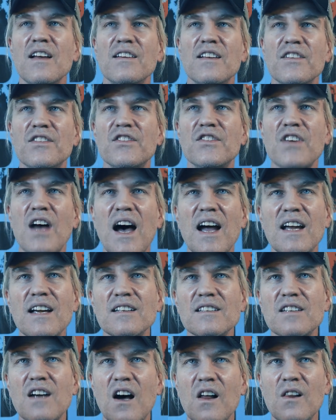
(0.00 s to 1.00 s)
the
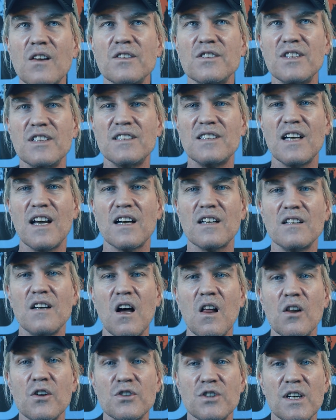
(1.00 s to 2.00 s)
Scientology
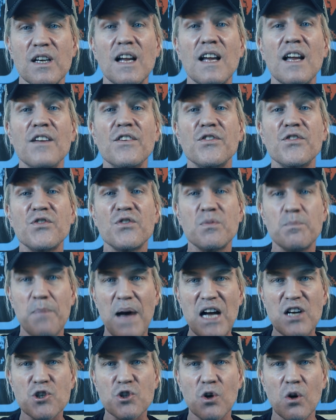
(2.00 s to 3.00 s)
technology is
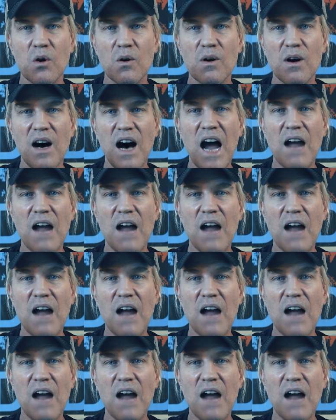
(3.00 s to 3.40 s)
special.